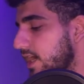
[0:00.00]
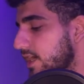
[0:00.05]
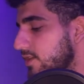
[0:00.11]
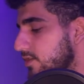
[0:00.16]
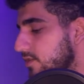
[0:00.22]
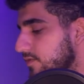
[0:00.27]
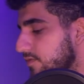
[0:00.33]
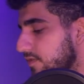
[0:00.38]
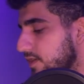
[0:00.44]
I
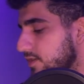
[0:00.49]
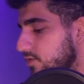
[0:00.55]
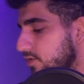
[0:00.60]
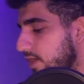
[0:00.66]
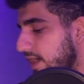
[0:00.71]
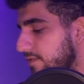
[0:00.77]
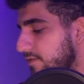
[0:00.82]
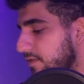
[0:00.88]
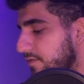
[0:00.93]
don't want
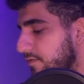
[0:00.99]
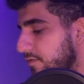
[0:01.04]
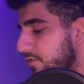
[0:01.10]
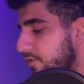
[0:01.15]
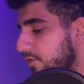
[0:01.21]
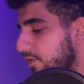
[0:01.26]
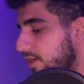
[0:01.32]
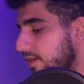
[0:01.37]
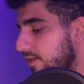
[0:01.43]
to have a
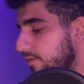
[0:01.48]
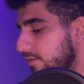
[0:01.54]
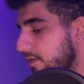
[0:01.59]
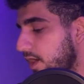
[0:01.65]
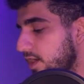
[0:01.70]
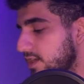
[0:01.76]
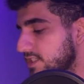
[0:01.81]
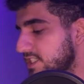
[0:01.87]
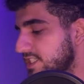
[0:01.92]
4
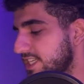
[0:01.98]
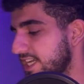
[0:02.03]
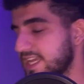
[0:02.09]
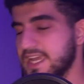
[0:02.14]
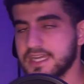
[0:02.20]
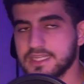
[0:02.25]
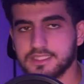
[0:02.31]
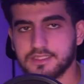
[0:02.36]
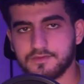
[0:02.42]
on
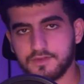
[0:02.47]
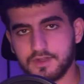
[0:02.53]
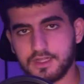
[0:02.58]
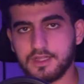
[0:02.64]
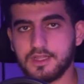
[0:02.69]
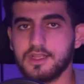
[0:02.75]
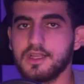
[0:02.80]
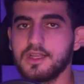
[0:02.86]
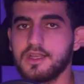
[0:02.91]
j as
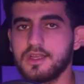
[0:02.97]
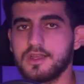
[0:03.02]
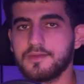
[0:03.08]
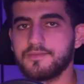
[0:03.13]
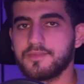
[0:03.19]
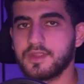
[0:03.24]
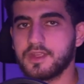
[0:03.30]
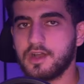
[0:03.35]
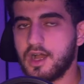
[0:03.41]
well.
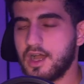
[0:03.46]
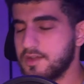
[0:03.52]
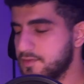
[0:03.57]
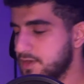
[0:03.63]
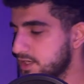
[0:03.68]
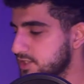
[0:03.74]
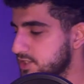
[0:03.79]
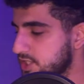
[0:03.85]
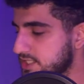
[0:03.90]
I
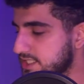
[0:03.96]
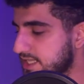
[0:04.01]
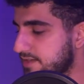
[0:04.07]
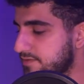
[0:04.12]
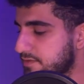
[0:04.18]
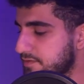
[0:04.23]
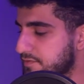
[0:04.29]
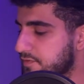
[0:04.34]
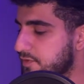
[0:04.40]
want to just
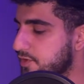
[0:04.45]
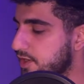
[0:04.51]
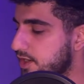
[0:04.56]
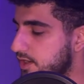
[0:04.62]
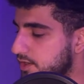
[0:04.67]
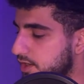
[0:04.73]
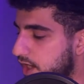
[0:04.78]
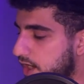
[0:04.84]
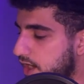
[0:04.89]
have a 4
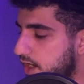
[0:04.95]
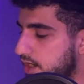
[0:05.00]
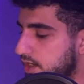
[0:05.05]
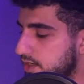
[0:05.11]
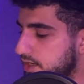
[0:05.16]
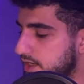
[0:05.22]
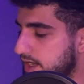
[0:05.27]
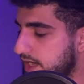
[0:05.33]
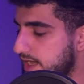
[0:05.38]
on
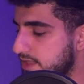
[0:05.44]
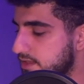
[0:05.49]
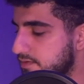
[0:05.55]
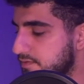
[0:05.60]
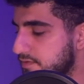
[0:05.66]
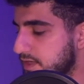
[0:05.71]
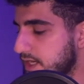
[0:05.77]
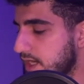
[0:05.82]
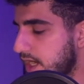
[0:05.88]
I and
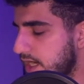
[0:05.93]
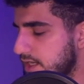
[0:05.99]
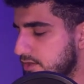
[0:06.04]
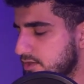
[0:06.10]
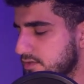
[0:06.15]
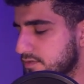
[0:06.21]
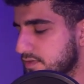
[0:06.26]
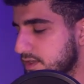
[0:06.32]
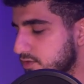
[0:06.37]
v. I
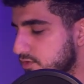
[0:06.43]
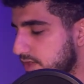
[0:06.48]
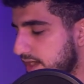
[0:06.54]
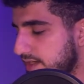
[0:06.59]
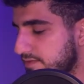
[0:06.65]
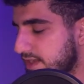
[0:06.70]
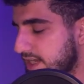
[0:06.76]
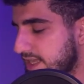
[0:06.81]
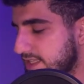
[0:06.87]
don't want to
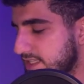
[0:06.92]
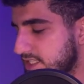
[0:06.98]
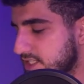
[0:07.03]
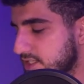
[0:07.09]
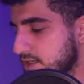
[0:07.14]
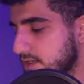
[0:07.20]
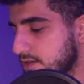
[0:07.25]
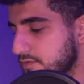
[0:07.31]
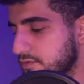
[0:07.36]
have an
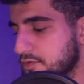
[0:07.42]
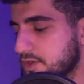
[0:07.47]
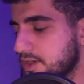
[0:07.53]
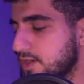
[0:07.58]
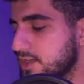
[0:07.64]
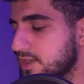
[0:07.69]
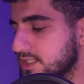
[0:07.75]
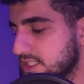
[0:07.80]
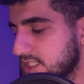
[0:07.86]
additional 4
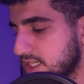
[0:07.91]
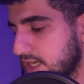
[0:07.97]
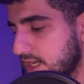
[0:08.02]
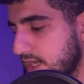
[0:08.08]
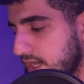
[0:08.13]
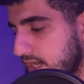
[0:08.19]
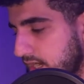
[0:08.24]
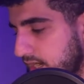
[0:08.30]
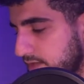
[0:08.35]
on j.
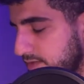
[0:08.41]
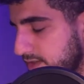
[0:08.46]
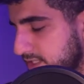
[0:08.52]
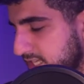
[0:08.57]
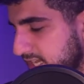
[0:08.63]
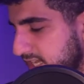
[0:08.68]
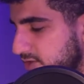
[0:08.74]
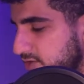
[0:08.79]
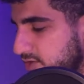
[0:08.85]
I will
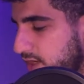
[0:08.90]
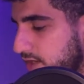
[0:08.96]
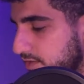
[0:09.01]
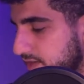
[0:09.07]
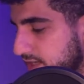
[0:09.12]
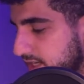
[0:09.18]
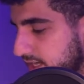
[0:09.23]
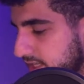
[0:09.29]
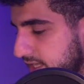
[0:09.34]
tell you how
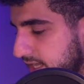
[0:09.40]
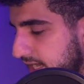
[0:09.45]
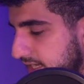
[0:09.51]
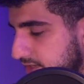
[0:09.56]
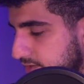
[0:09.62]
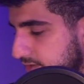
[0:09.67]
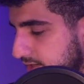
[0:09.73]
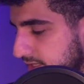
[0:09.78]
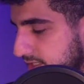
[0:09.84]
we can
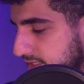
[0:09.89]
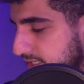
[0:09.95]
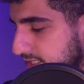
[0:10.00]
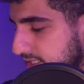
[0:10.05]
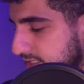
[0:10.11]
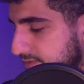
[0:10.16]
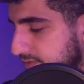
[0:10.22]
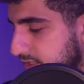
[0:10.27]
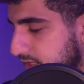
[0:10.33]
calculate
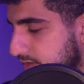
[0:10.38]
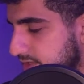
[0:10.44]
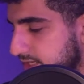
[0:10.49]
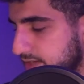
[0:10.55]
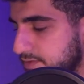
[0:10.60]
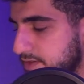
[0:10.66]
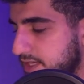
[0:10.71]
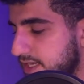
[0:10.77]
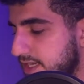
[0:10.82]
these without
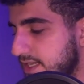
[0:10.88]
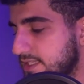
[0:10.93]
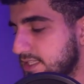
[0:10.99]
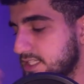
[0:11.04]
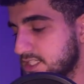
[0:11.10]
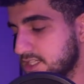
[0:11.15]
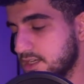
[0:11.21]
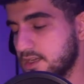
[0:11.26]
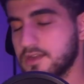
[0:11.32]
having an
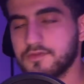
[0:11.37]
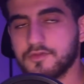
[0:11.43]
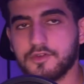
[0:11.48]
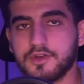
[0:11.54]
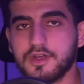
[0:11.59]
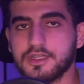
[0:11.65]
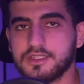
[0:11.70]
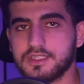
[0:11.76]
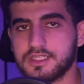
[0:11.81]
additional
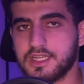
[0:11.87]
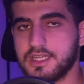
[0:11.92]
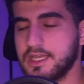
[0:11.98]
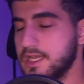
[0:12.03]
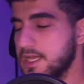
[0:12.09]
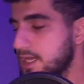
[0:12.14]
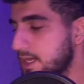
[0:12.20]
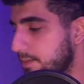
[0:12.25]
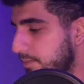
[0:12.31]
4 on j.
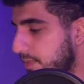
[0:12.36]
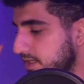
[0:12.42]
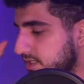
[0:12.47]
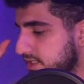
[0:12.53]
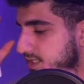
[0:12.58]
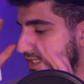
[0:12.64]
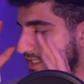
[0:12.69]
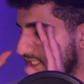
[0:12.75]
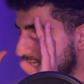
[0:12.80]

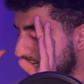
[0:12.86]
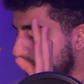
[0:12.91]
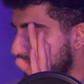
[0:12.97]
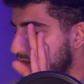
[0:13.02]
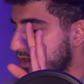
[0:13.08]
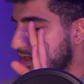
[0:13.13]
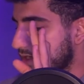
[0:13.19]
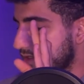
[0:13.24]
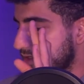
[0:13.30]
But the
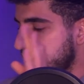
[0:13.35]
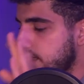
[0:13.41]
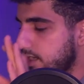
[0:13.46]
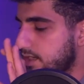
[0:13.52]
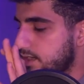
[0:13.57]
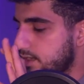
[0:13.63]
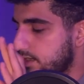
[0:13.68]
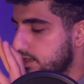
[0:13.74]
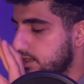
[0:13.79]
general
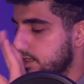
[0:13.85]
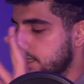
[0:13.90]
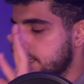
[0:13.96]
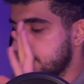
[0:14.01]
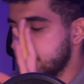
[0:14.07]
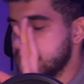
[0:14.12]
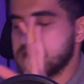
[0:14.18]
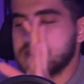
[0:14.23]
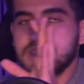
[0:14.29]
idea
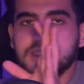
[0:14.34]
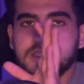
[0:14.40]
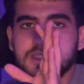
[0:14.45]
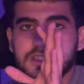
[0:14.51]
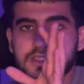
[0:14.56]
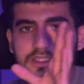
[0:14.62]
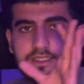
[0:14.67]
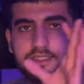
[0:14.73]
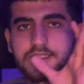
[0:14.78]
is
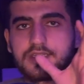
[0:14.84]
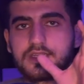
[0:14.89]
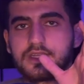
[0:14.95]
this.